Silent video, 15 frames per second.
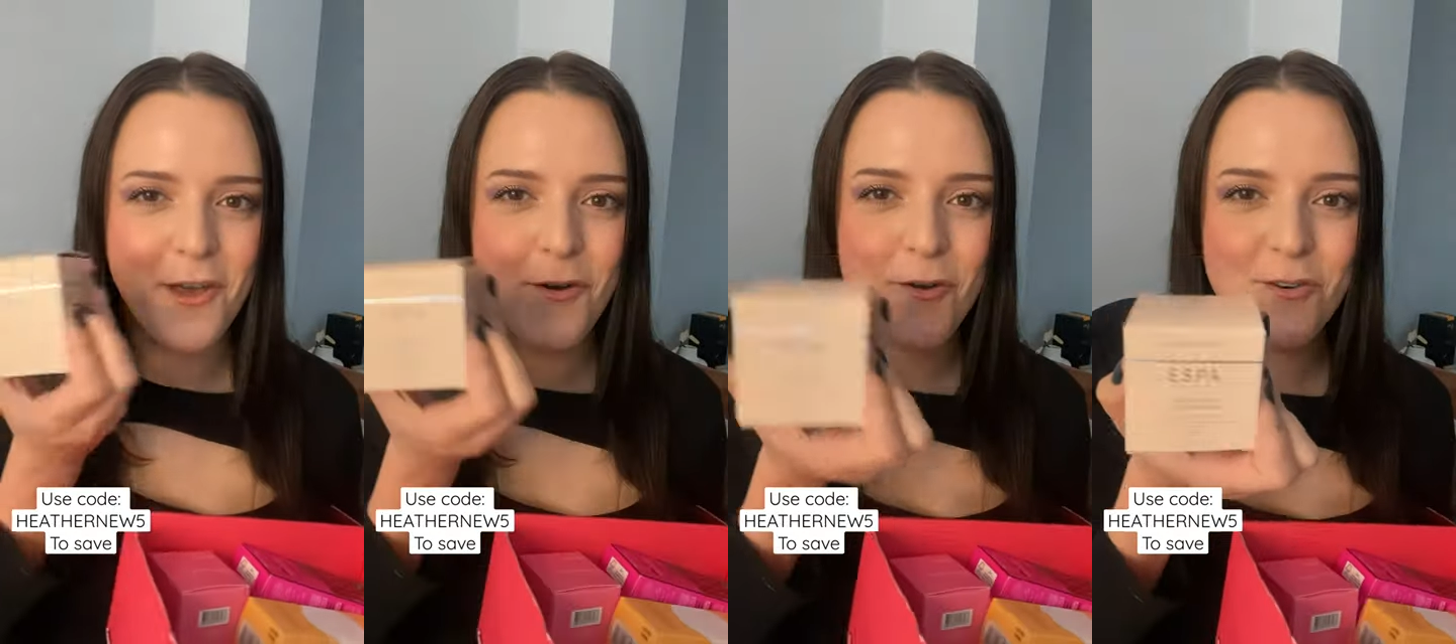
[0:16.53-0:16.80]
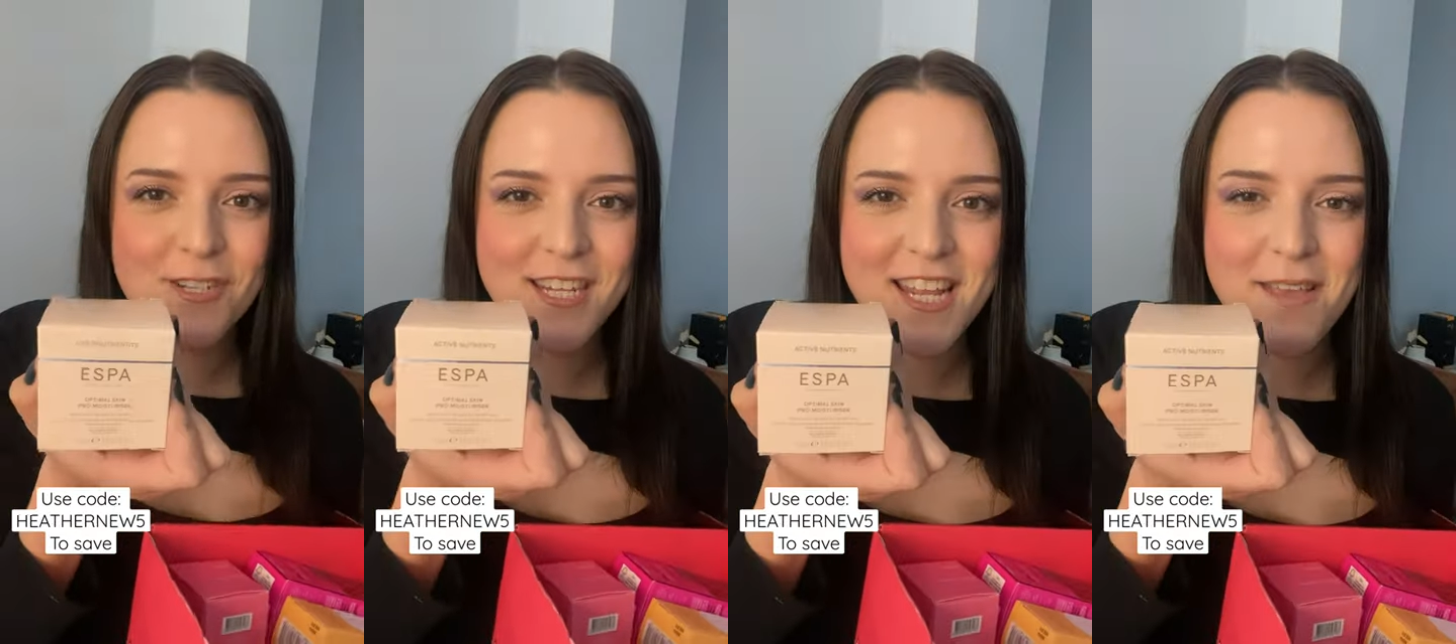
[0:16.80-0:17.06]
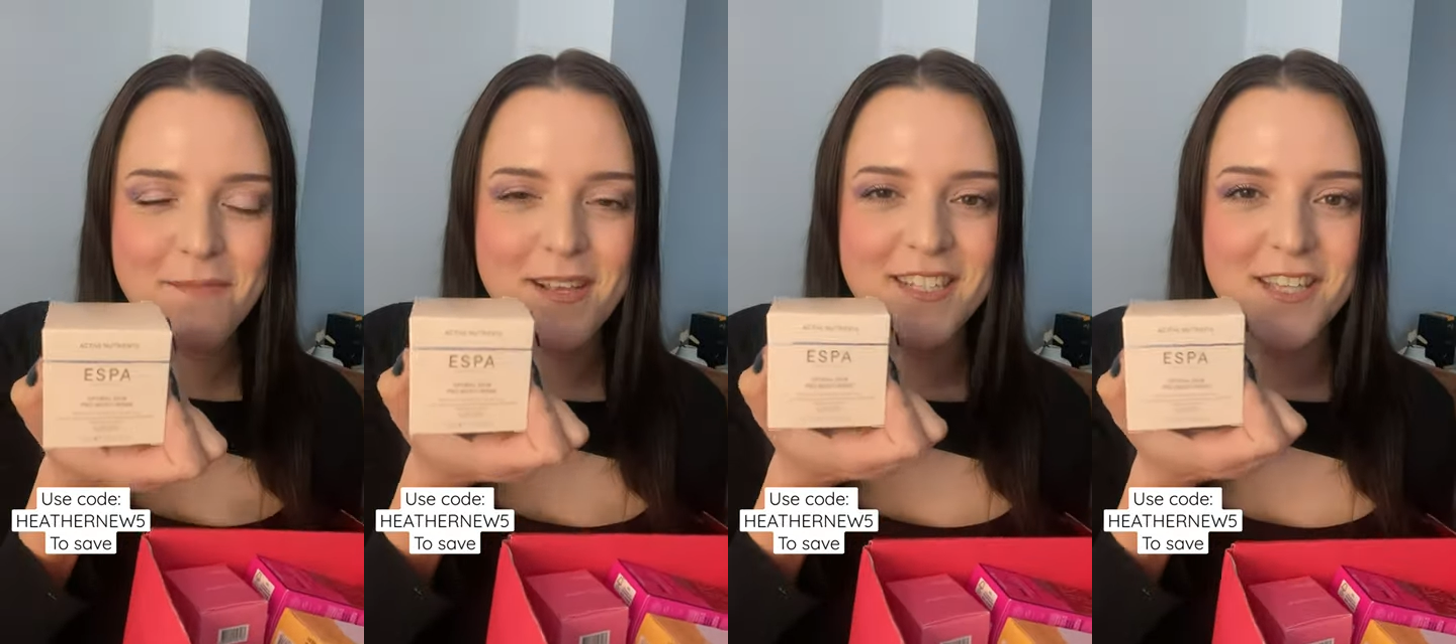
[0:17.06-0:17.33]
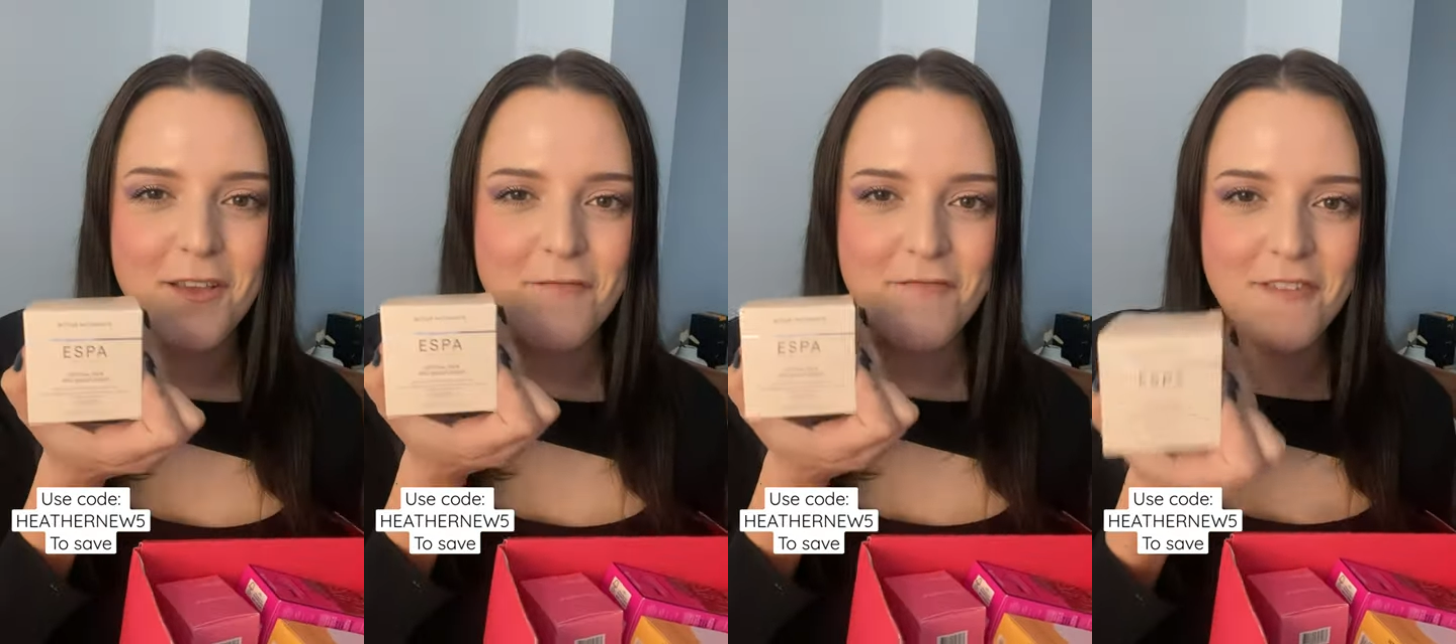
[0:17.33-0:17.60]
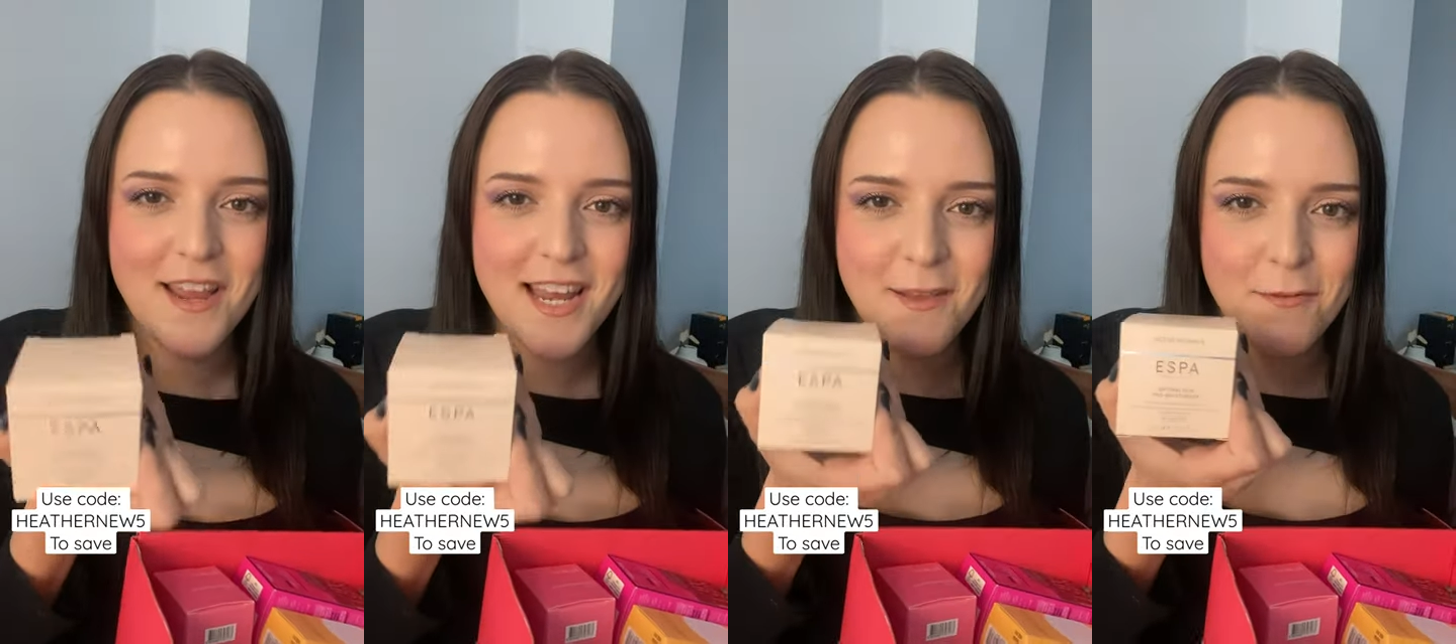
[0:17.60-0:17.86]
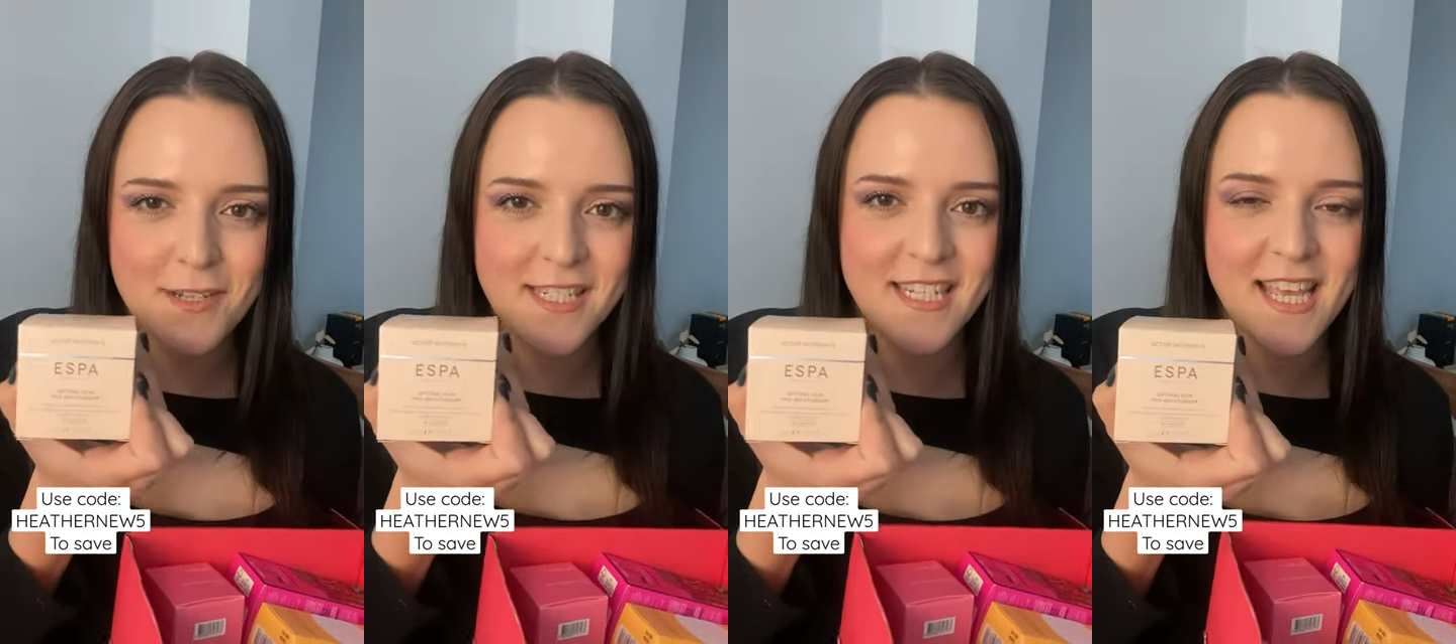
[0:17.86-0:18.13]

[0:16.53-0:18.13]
I ordered it because I really wanted to